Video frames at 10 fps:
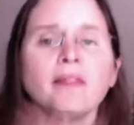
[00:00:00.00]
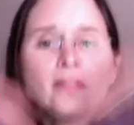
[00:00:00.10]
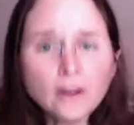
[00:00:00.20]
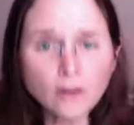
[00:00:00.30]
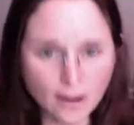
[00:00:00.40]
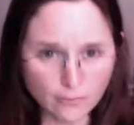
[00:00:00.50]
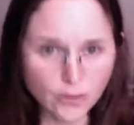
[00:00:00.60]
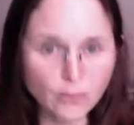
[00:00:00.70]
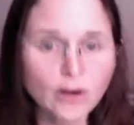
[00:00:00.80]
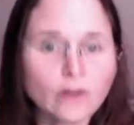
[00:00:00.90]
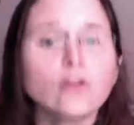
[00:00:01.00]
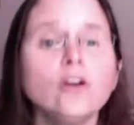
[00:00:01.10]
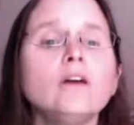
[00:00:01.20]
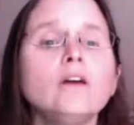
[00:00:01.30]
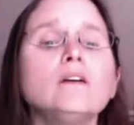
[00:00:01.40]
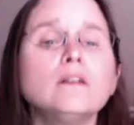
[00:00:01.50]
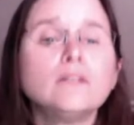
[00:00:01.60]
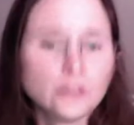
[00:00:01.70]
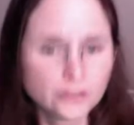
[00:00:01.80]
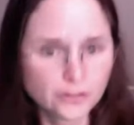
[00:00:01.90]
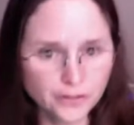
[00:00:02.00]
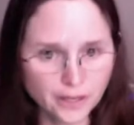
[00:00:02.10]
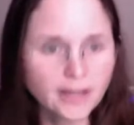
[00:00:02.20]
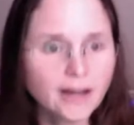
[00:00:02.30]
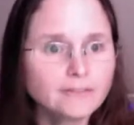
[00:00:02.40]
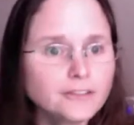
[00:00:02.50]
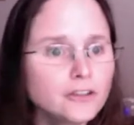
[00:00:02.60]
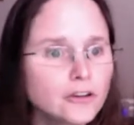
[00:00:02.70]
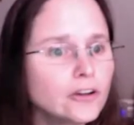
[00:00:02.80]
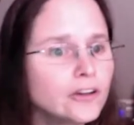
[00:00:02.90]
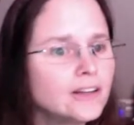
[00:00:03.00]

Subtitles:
They're everywhere. You just kind of have to look.